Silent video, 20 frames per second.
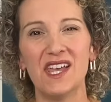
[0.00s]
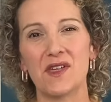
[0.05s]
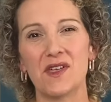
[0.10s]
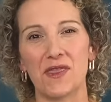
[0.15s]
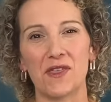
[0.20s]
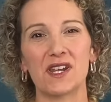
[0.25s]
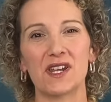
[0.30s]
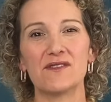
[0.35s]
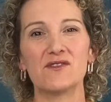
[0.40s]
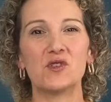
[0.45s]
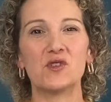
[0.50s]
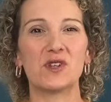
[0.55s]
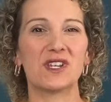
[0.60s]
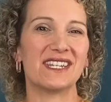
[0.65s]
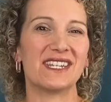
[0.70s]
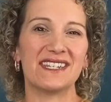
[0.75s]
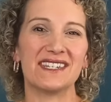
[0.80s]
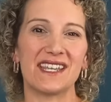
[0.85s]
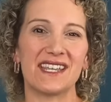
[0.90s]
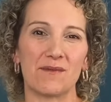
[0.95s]
the thought of doing an
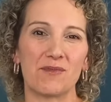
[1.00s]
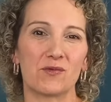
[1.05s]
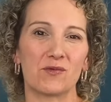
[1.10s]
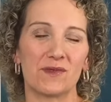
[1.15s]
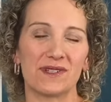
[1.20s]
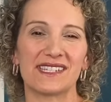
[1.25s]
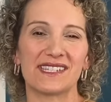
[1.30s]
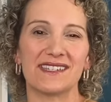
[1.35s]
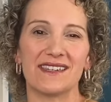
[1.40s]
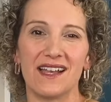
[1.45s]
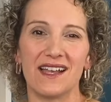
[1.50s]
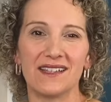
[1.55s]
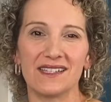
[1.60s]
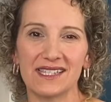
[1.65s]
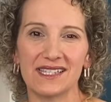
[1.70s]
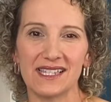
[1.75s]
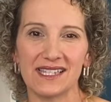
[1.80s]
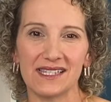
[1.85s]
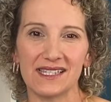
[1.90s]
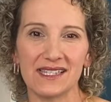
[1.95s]
in-depth risk
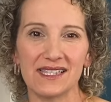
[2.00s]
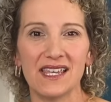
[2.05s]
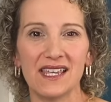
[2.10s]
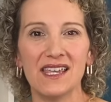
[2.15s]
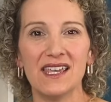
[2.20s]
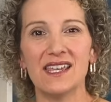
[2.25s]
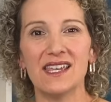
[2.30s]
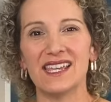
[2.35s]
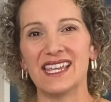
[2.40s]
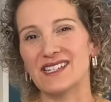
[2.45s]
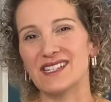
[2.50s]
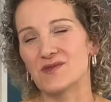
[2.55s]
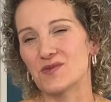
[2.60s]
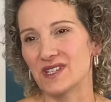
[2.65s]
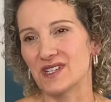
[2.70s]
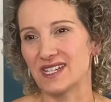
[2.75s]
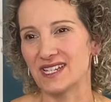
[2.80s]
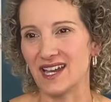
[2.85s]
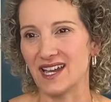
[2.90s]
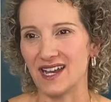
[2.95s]
analysis is
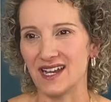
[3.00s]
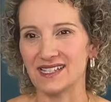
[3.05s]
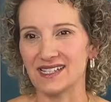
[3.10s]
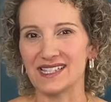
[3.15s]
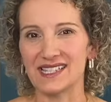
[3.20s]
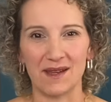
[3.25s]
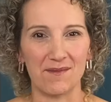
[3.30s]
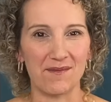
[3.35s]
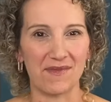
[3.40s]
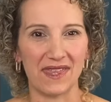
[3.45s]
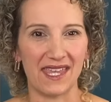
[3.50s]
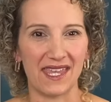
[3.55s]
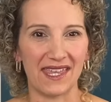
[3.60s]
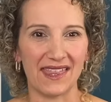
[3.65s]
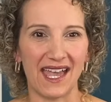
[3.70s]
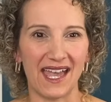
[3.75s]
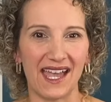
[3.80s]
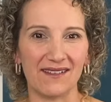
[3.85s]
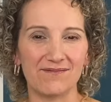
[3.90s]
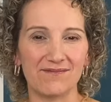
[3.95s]
really not something
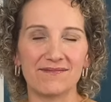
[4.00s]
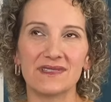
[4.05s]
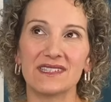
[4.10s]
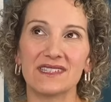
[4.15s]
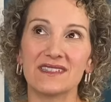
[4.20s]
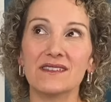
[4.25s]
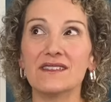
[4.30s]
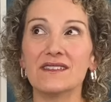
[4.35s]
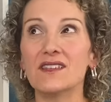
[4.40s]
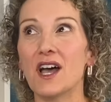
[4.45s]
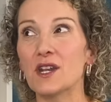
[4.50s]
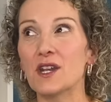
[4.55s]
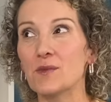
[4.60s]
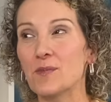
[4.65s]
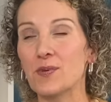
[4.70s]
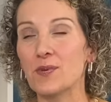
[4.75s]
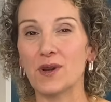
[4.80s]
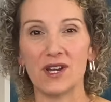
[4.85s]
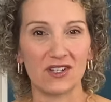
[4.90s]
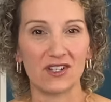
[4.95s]
that a lot of
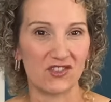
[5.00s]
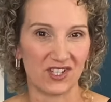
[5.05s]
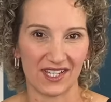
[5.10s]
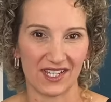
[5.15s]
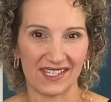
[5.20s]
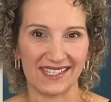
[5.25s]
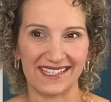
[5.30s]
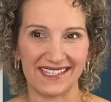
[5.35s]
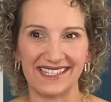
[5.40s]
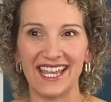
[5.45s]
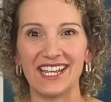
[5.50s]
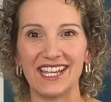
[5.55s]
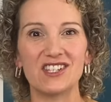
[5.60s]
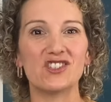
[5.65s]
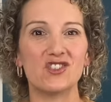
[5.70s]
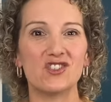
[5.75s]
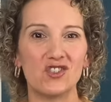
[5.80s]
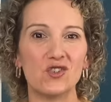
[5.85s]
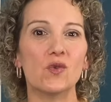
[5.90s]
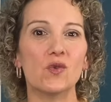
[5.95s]
projects tend to
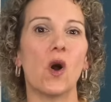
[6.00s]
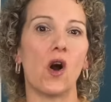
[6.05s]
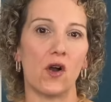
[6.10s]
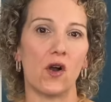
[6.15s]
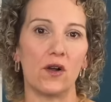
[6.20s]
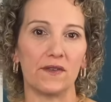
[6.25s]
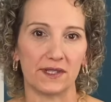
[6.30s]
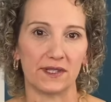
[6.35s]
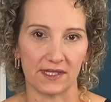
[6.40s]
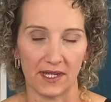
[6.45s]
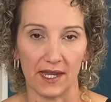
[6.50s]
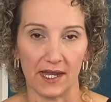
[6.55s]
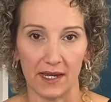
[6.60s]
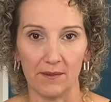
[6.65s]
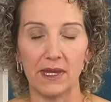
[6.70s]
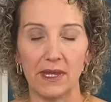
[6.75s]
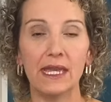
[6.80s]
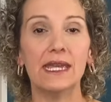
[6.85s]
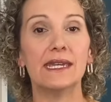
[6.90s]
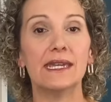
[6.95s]
do all the time.
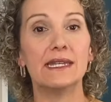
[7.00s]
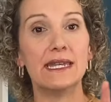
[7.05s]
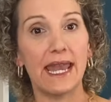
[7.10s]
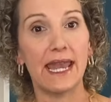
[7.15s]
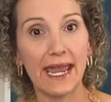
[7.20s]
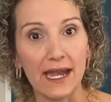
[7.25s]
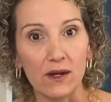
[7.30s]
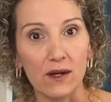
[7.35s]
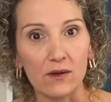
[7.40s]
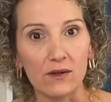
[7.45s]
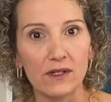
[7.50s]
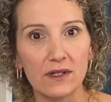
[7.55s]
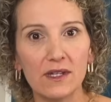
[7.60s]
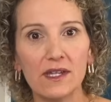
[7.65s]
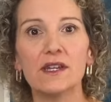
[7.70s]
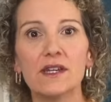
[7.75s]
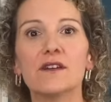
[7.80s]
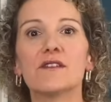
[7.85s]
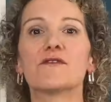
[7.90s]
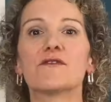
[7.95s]
Now,
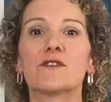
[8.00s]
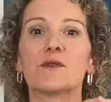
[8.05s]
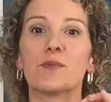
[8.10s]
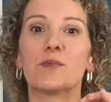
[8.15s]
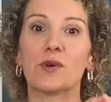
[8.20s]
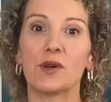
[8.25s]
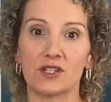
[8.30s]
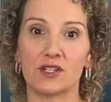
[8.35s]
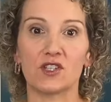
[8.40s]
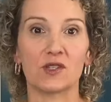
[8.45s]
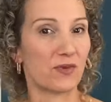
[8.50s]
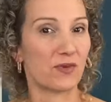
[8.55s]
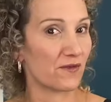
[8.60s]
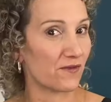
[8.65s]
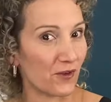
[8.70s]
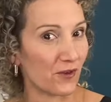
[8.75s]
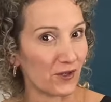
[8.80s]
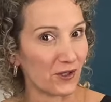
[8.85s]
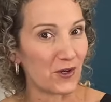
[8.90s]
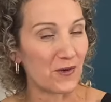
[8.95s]
for project
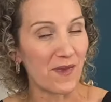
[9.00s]
portfolio